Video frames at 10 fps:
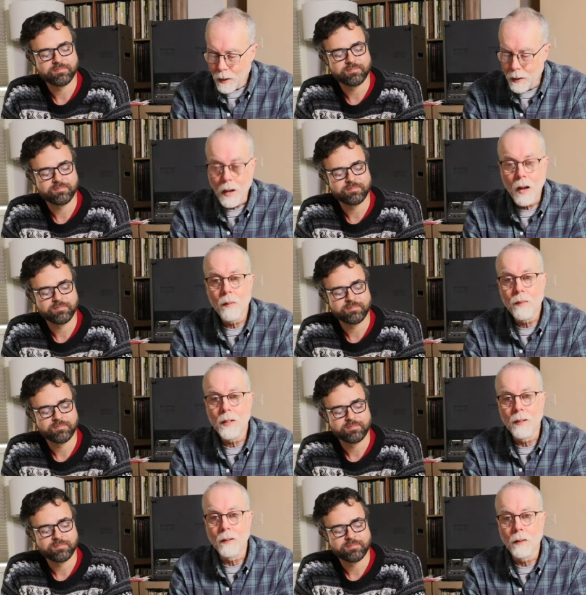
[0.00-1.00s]
Speaker 1: in
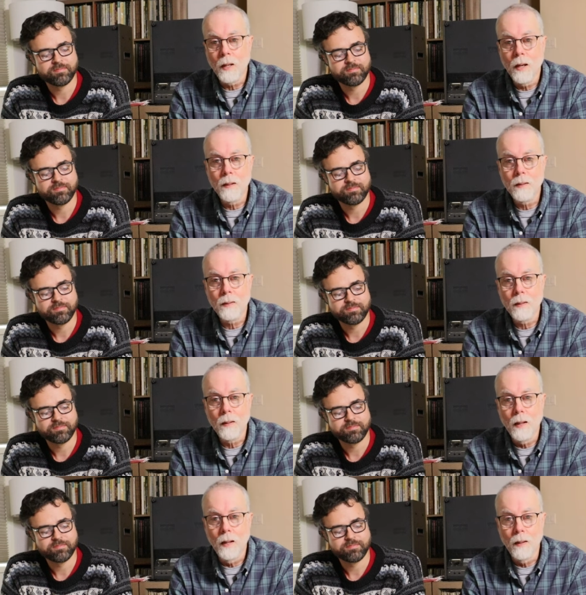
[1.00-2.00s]
every single case,
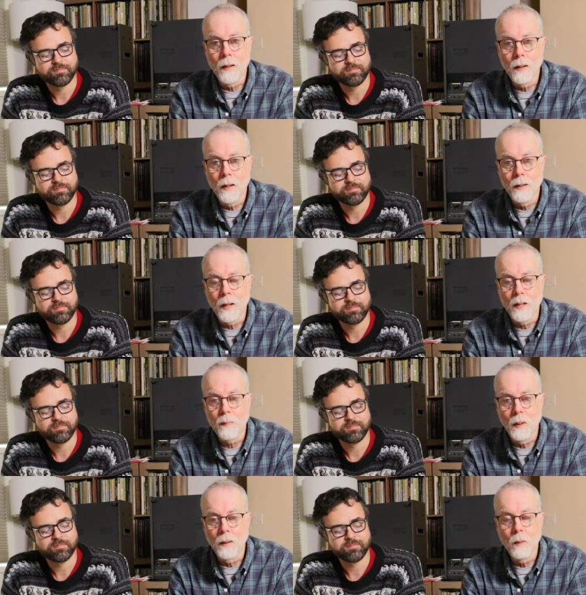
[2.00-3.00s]
uh, a
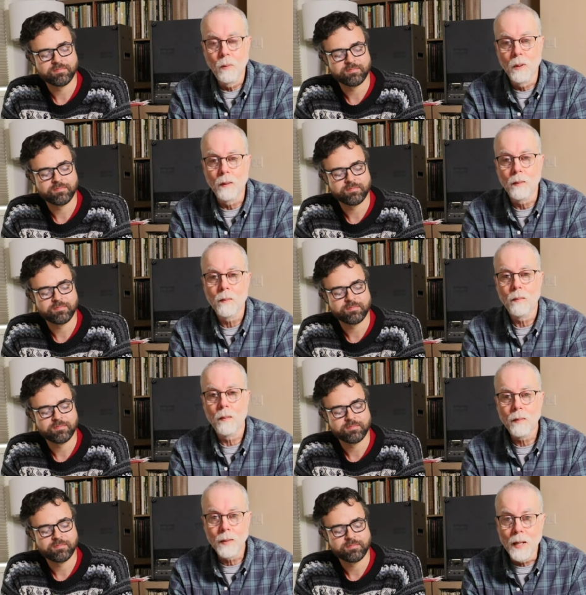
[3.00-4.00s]
test builder will
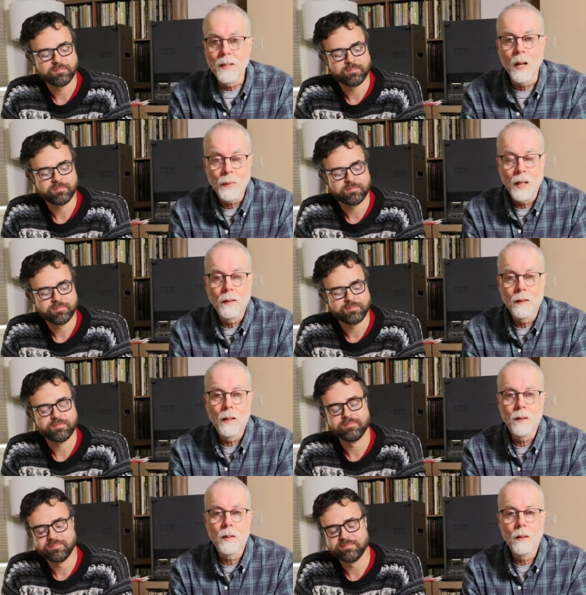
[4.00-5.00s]
say something
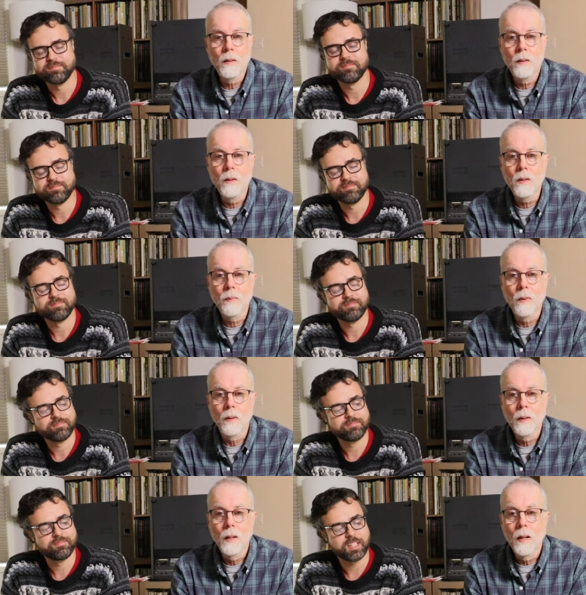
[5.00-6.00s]
that's
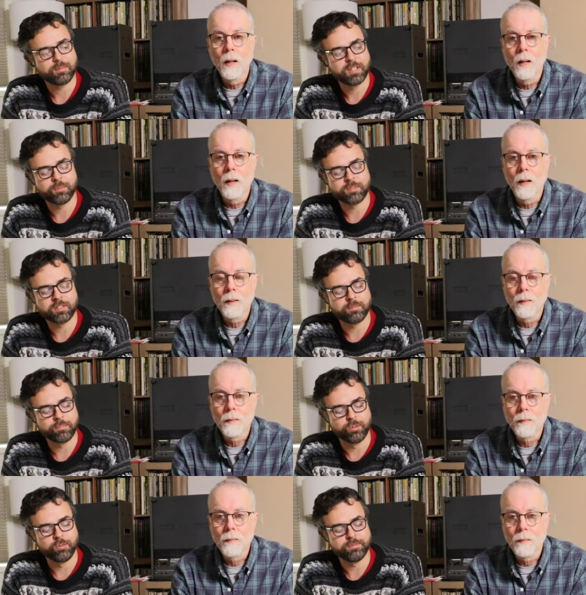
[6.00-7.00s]
useful.
Speaker 2: Yeah, helps us
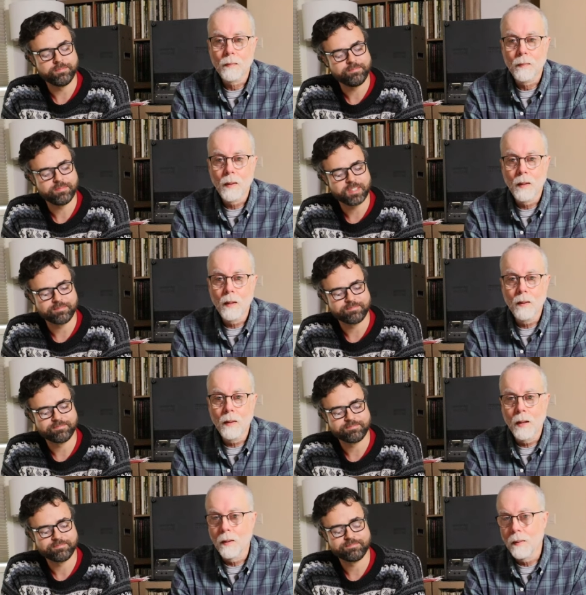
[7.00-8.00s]
improve.
Speaker 1: Yeah.
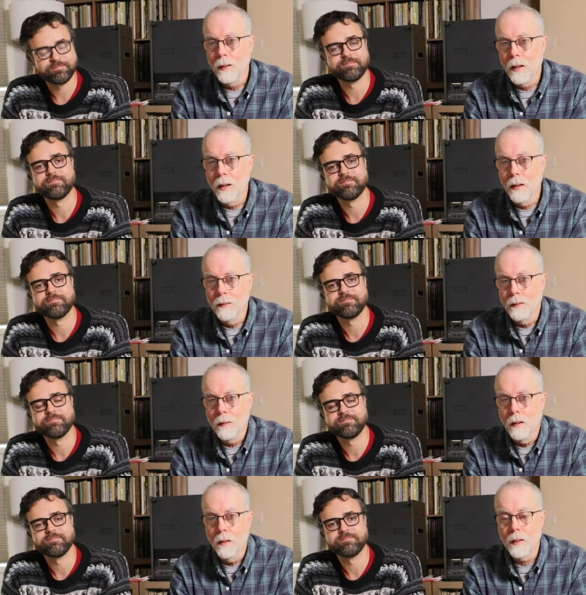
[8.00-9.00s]
yeah. And,
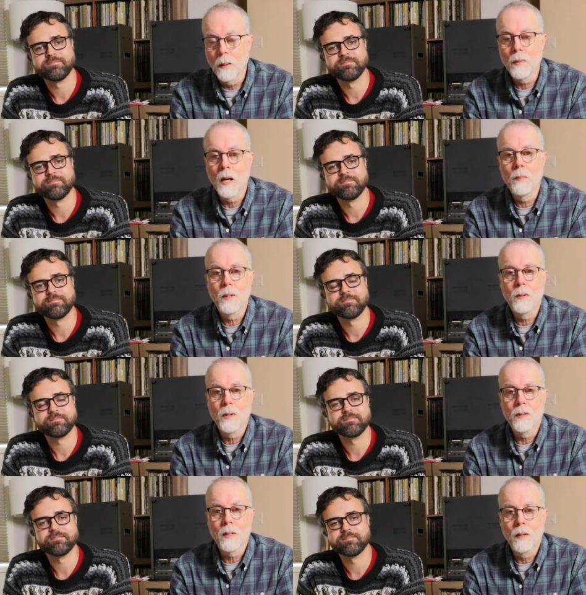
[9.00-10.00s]
you know, sometimes it's
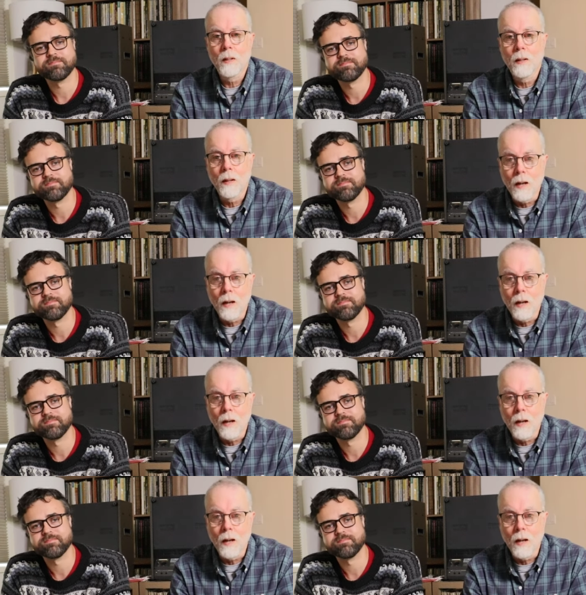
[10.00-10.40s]
just a